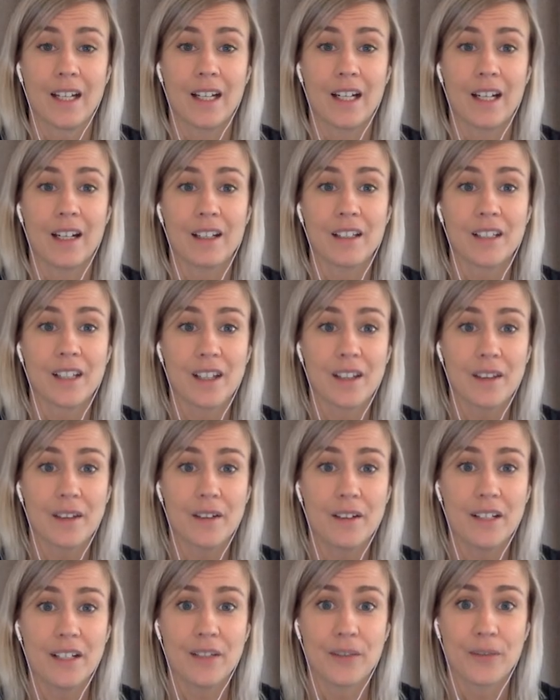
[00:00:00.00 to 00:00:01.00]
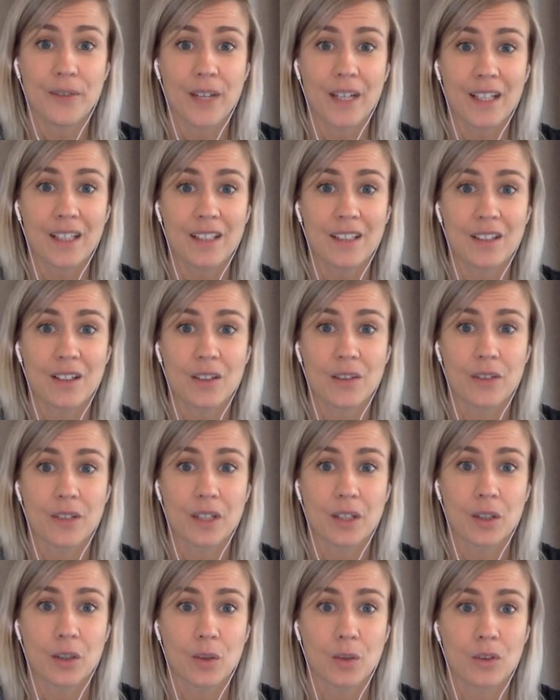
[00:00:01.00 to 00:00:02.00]
Another effect of the
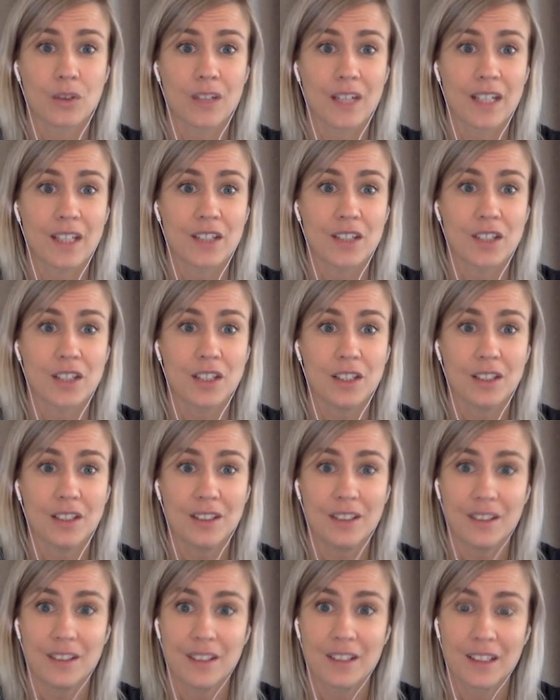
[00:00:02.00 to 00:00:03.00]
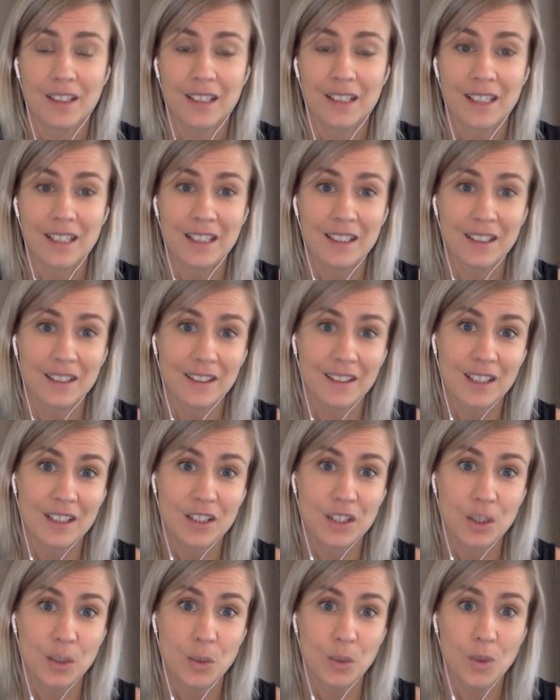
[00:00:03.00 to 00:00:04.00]
co-creation is that
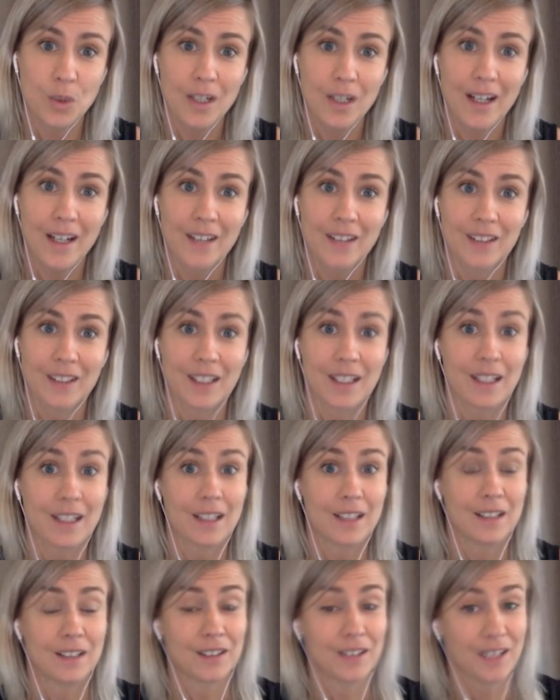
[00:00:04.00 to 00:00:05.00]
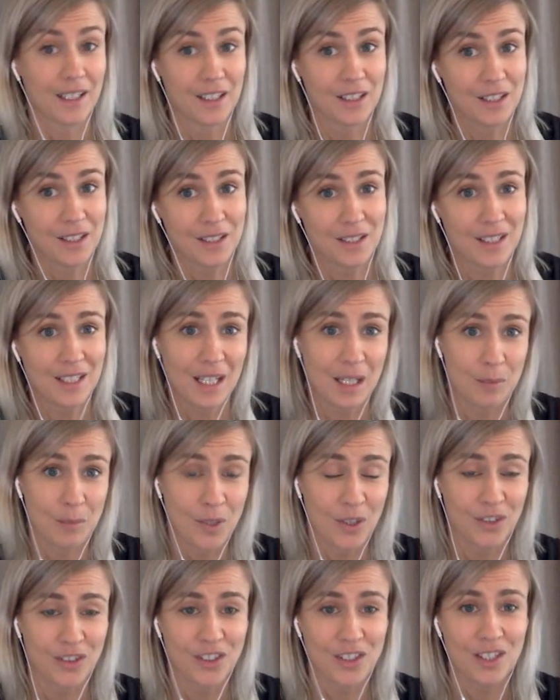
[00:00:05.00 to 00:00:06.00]
you, as the designer, game
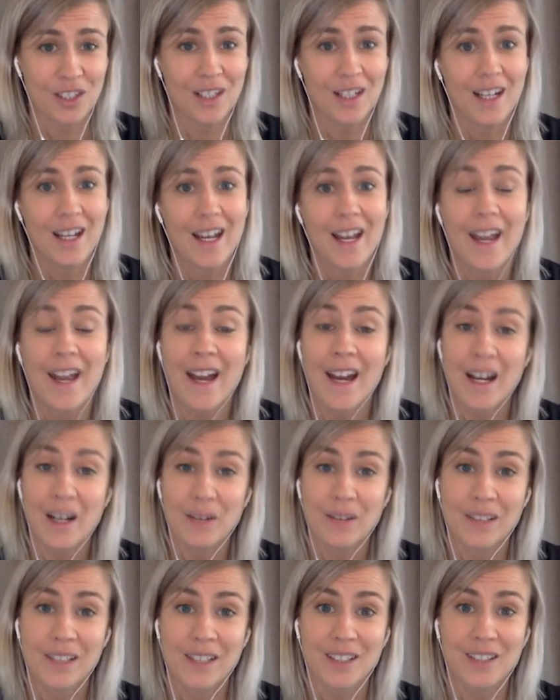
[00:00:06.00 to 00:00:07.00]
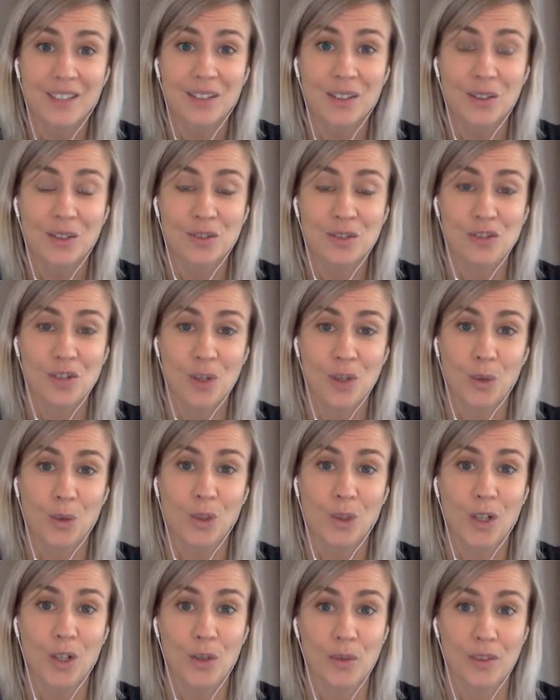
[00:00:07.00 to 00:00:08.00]
master, have less
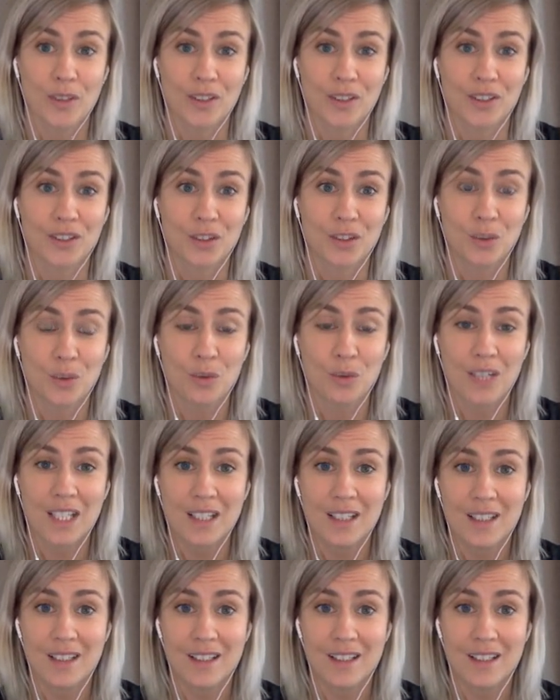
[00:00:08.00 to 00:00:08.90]
control over the story